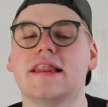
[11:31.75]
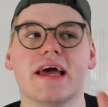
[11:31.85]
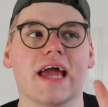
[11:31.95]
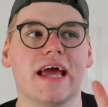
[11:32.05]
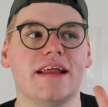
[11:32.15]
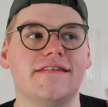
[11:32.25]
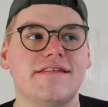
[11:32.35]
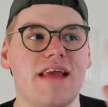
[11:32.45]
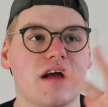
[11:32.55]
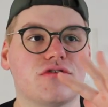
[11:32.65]
Like and it's
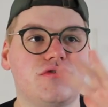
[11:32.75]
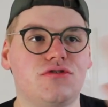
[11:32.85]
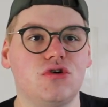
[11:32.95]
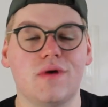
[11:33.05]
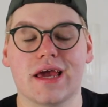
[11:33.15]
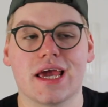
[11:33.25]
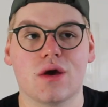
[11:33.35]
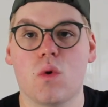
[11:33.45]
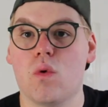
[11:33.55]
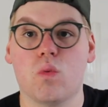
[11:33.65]
next to
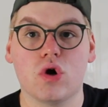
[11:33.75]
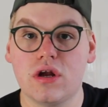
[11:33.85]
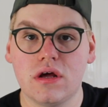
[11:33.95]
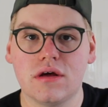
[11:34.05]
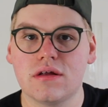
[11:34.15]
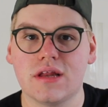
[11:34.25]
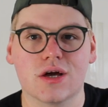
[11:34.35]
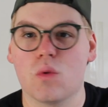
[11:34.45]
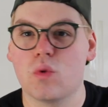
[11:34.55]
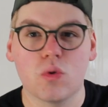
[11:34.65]
a wood
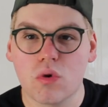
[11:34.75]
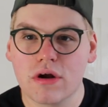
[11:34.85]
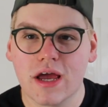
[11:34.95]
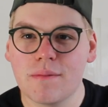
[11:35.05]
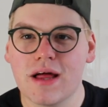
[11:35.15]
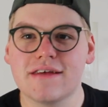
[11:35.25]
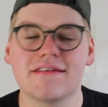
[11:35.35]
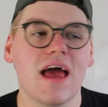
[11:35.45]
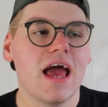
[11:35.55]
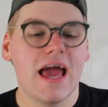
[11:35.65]
like a woodworking
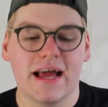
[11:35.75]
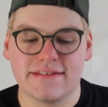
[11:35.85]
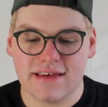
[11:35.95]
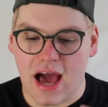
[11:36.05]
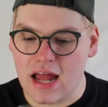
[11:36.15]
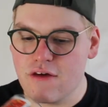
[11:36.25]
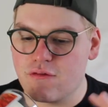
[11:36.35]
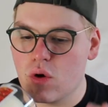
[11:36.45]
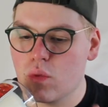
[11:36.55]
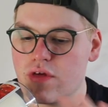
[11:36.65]
place. It's kind
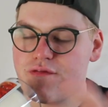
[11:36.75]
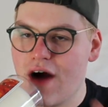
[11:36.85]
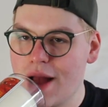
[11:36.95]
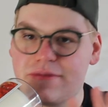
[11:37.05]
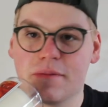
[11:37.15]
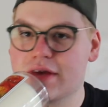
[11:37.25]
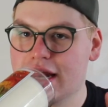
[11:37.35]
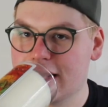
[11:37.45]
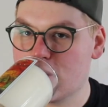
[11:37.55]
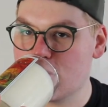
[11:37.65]
of the vibes I'm
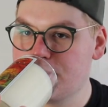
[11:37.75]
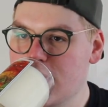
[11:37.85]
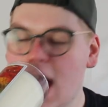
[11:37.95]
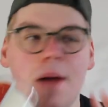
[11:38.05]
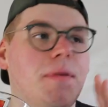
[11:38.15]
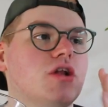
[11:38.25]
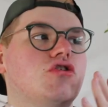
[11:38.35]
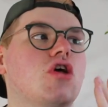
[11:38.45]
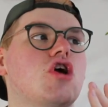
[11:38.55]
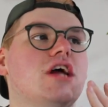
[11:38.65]
getting here,
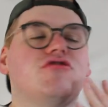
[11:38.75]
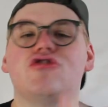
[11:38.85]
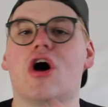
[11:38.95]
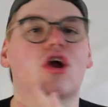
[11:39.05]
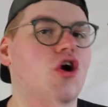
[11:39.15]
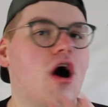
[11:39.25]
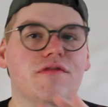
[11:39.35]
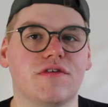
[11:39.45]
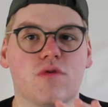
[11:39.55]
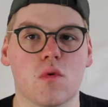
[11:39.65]
but it's not a
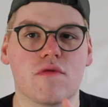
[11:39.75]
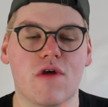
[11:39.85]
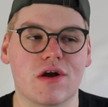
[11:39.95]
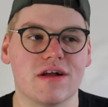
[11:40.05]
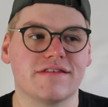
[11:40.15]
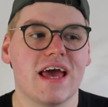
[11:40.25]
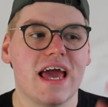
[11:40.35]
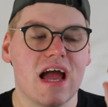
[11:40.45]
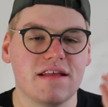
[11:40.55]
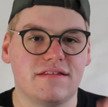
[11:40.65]
coffee forward fragrance.
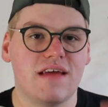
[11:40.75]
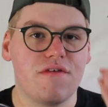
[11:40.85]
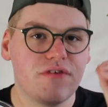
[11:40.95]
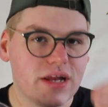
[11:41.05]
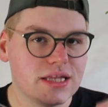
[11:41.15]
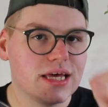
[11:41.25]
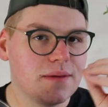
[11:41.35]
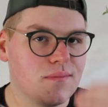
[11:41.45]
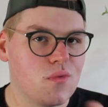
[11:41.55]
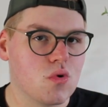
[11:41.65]
It's
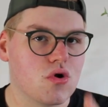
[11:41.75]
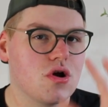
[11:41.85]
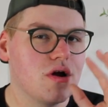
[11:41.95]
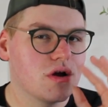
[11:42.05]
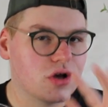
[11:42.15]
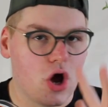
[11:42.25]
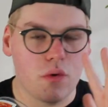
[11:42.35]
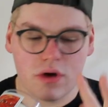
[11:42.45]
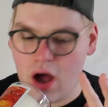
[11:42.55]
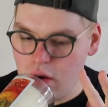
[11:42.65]
definitely more
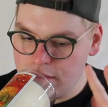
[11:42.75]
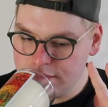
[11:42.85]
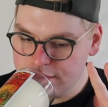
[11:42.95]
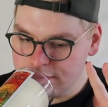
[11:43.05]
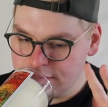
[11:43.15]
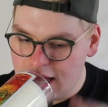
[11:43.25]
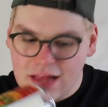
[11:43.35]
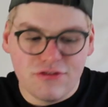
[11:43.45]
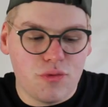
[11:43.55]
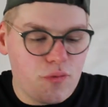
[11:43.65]
cocoa.
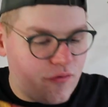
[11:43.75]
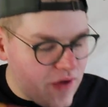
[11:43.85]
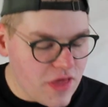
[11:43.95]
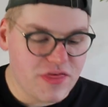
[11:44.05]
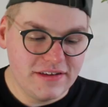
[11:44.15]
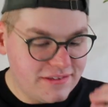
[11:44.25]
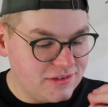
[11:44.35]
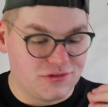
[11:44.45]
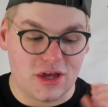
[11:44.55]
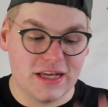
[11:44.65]
this
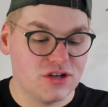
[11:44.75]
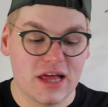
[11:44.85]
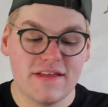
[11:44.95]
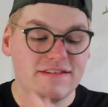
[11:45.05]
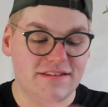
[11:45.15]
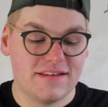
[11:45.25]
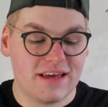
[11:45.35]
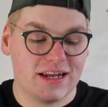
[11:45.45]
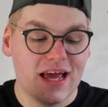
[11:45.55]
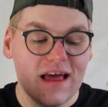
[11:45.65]
is this is
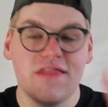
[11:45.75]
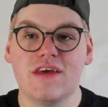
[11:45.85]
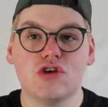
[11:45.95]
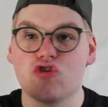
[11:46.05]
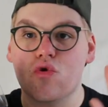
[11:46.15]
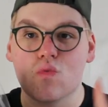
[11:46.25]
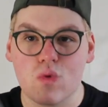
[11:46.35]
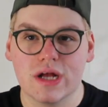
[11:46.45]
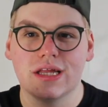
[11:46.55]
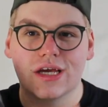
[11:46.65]
insane. These are
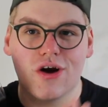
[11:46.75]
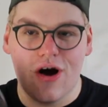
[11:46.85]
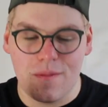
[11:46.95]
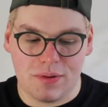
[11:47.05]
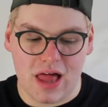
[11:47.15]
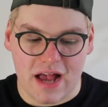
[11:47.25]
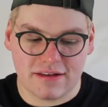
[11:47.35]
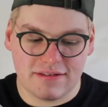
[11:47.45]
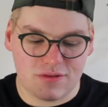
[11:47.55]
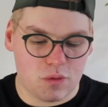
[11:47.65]
really
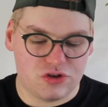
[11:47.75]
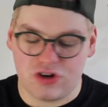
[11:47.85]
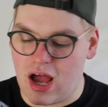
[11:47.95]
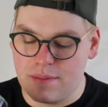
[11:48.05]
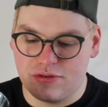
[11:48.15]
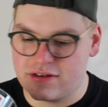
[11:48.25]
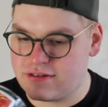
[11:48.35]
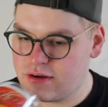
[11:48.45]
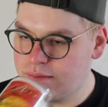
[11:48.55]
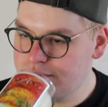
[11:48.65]
complex, which I'm
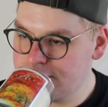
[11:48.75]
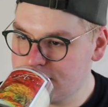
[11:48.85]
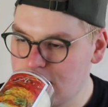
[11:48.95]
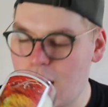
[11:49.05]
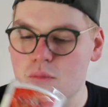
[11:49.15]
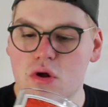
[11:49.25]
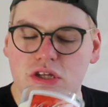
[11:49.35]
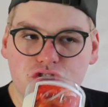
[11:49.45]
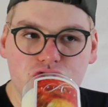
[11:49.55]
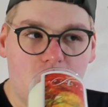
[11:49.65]
just I'm
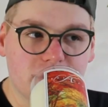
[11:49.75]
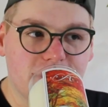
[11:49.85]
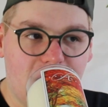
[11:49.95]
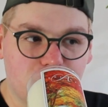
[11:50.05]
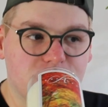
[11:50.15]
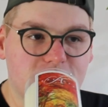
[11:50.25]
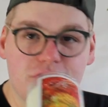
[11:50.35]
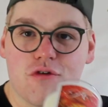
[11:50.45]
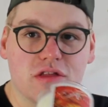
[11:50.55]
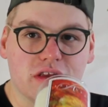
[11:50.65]
really shocked at how
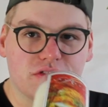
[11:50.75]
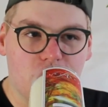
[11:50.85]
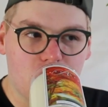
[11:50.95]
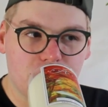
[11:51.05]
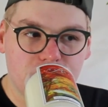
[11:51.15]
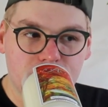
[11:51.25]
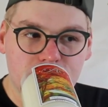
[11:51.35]
different these are.